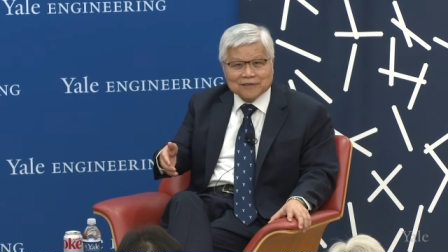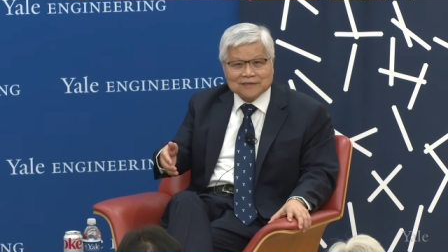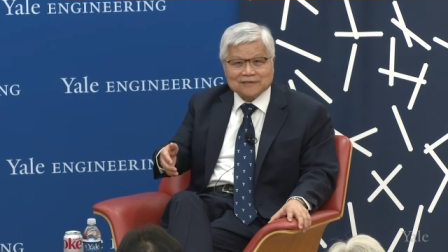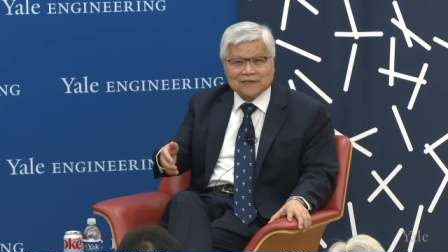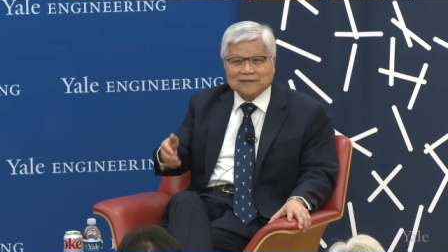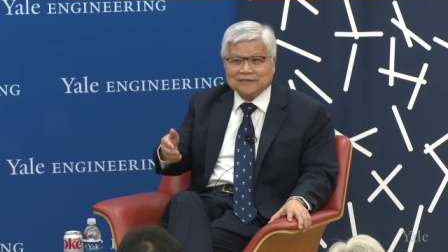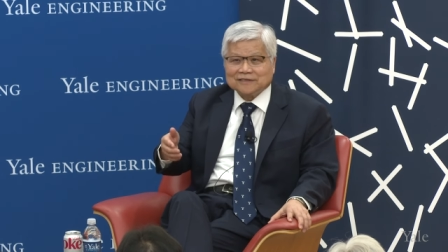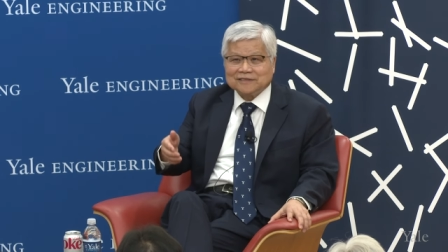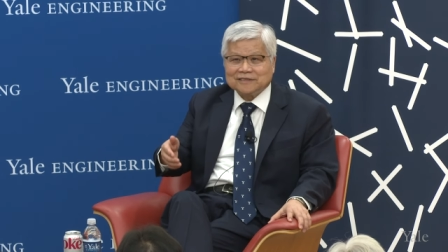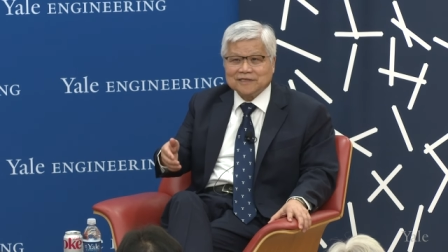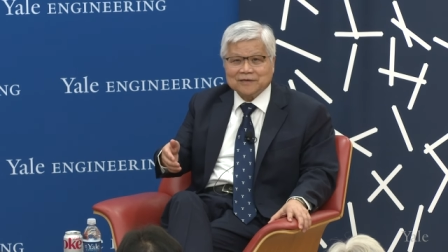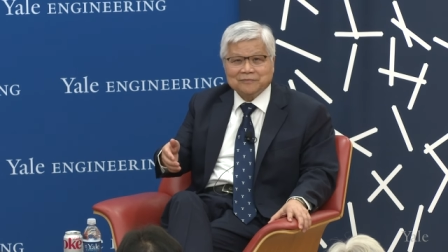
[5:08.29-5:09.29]
Is that the
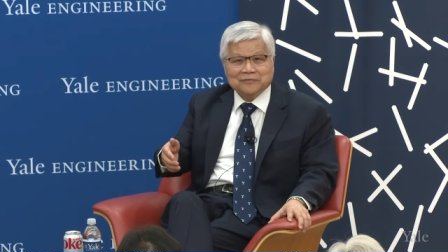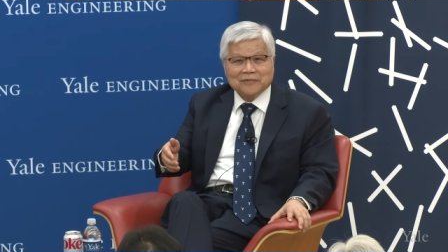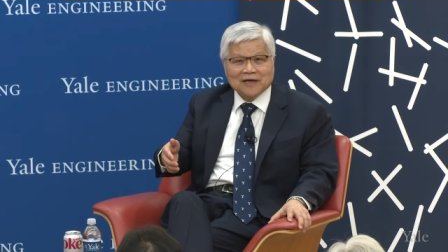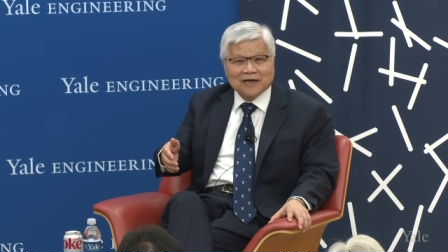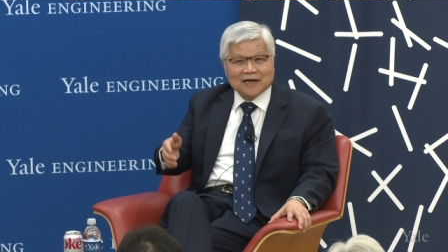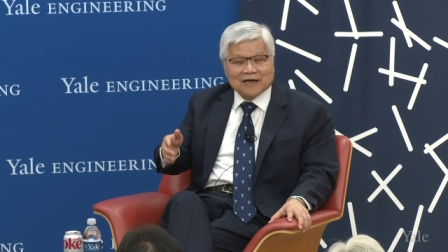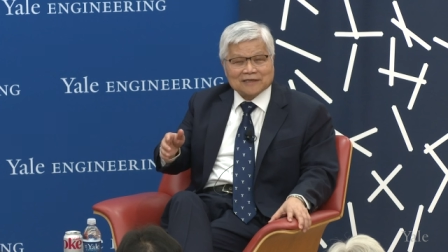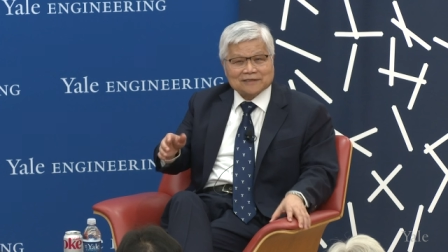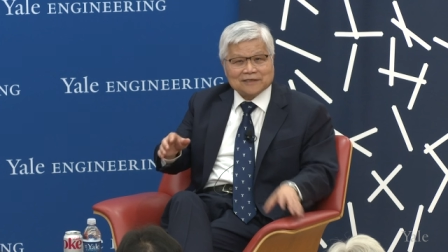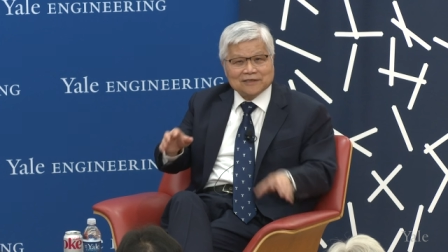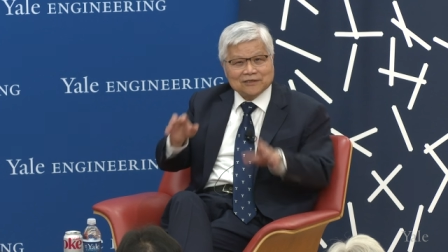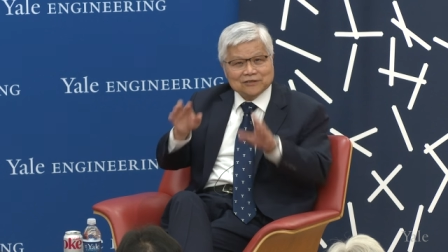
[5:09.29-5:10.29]
same
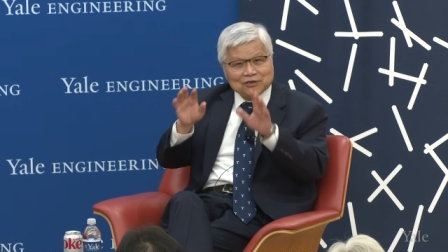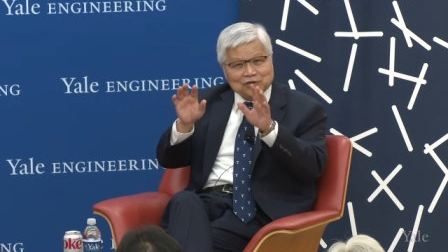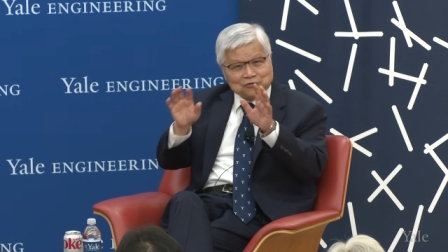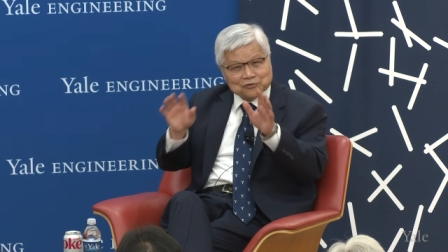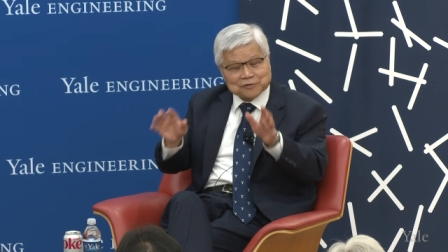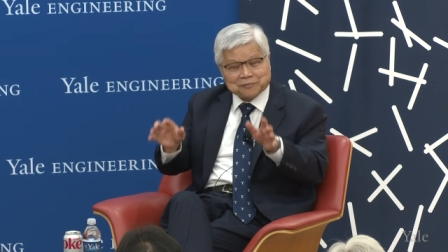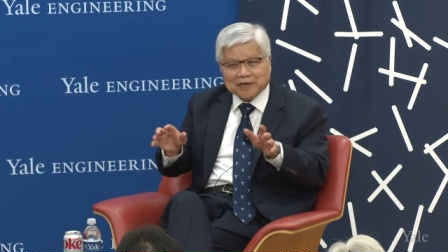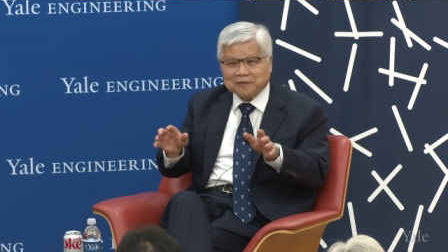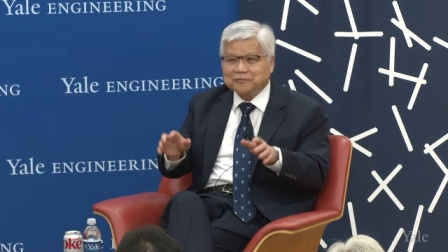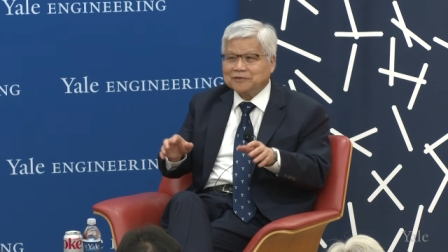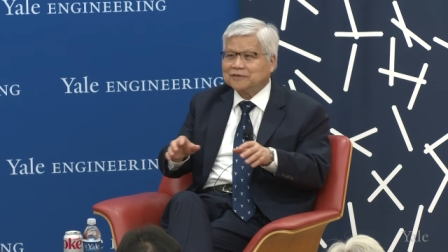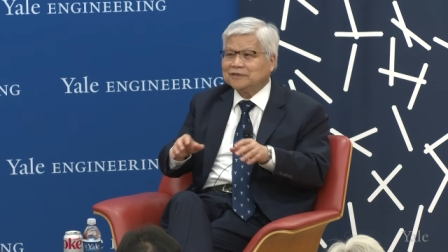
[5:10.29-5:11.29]
as in the
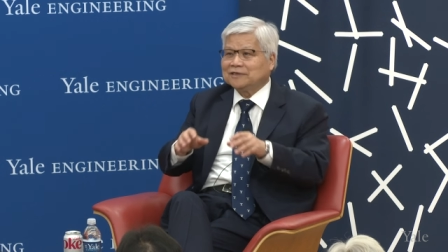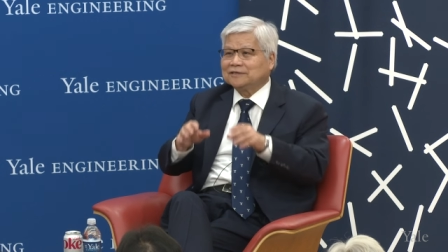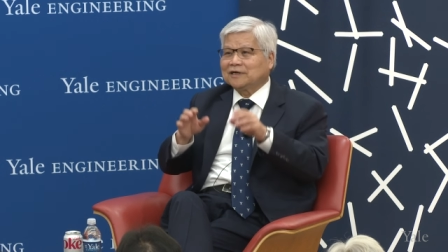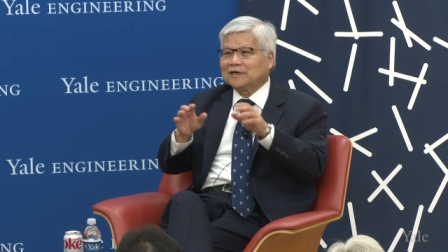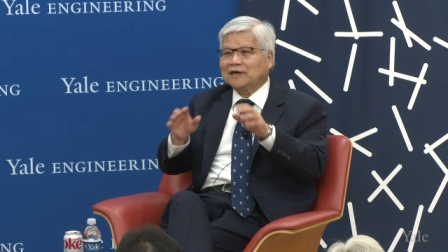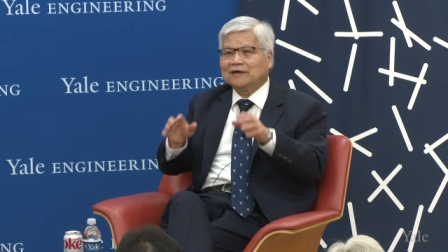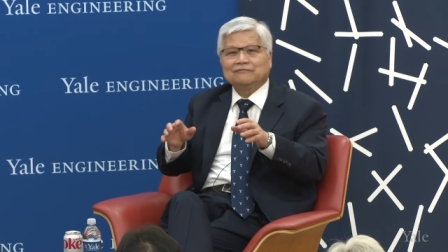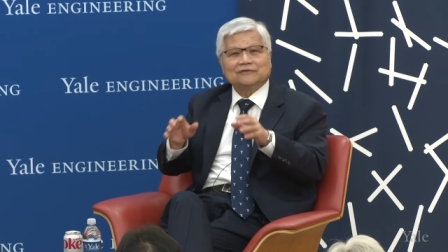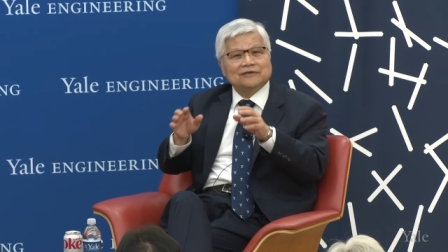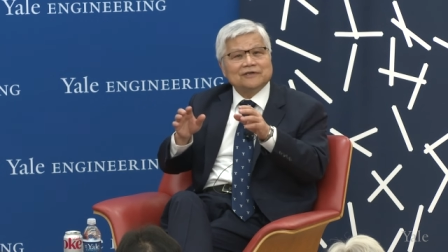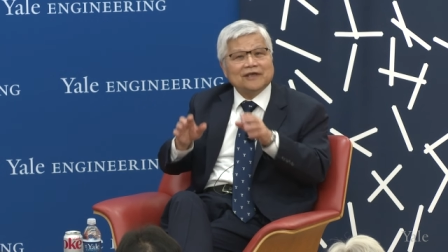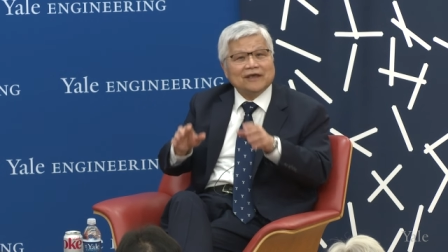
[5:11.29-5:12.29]
newspaper? Is a
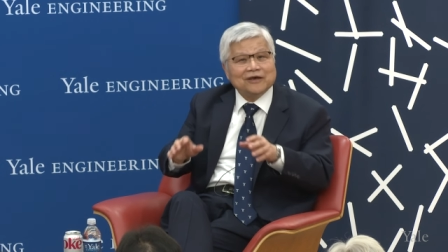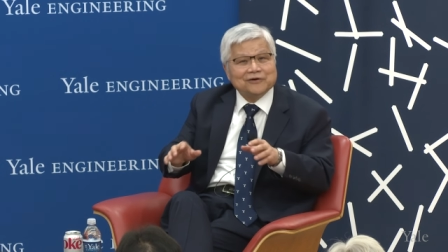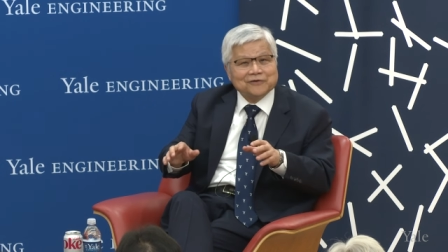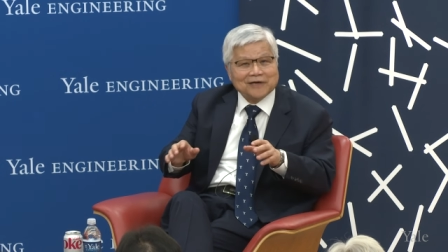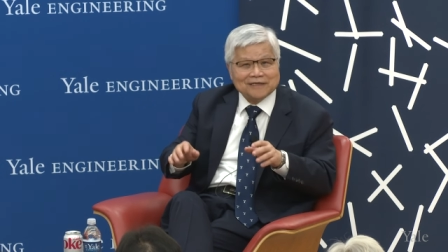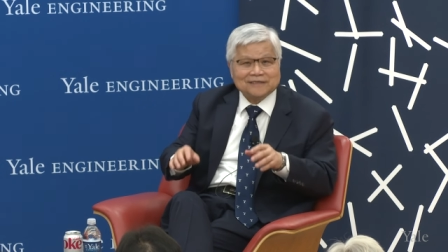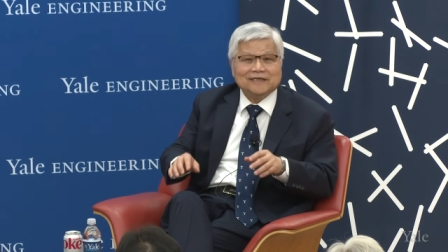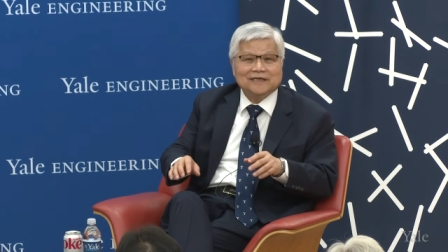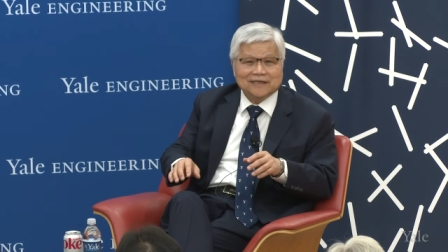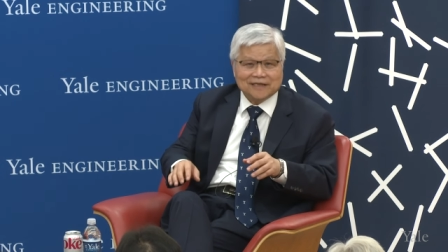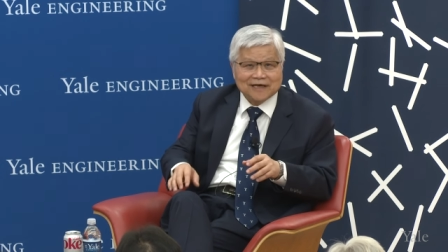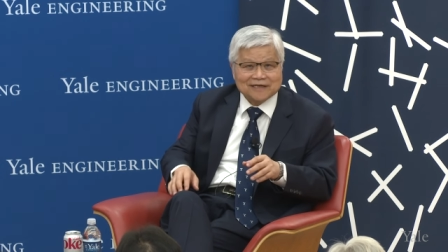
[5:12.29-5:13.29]
Harvard Yale? I say,
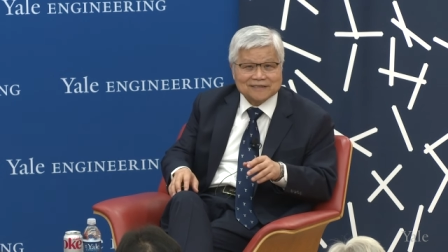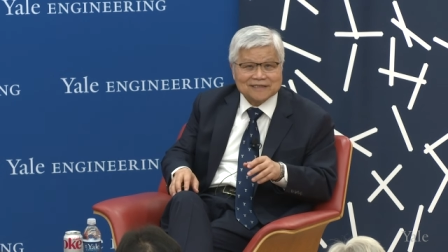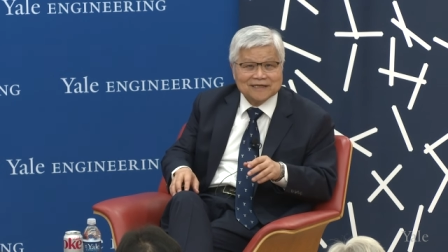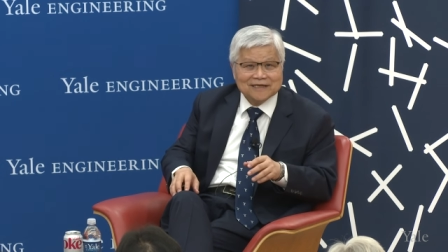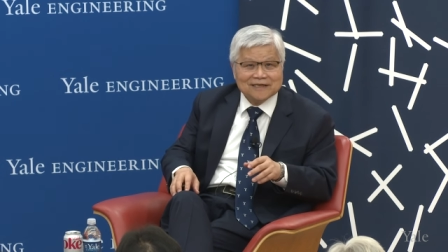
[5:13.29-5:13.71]
yes.